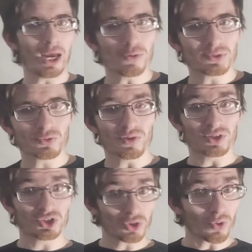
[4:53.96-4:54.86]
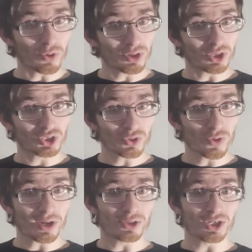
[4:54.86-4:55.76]
helped with your
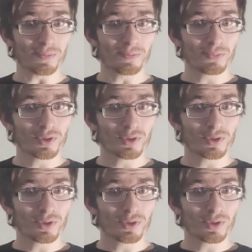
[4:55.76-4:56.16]
soul energy.